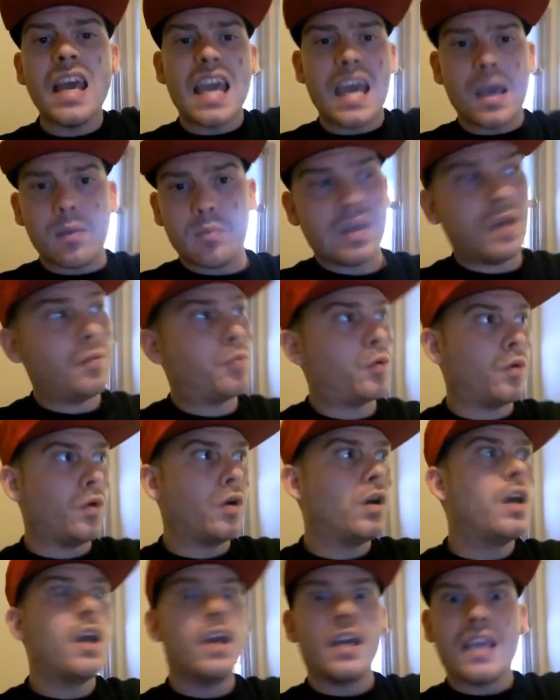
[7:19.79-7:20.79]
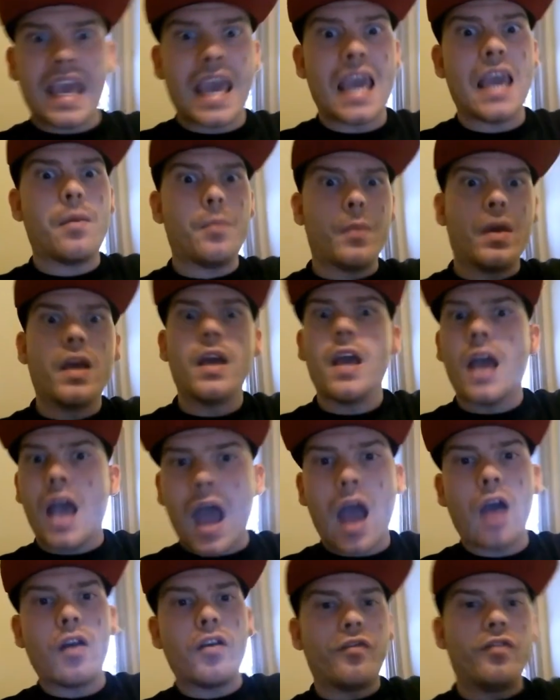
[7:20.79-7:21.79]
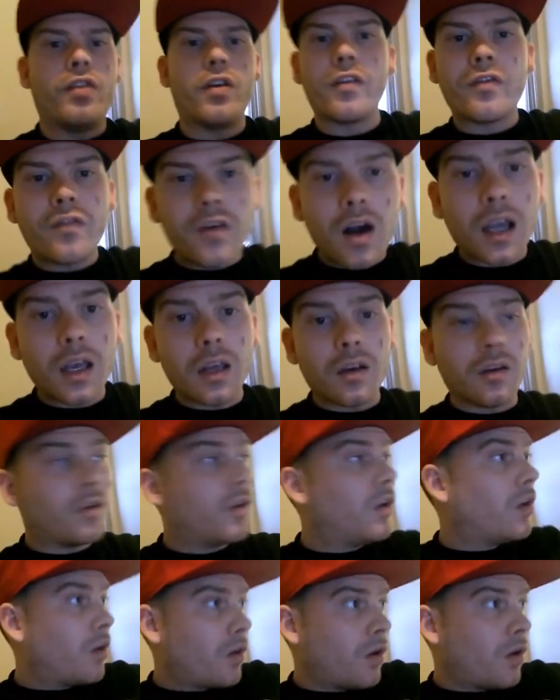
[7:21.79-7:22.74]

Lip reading: And people came out of their fucking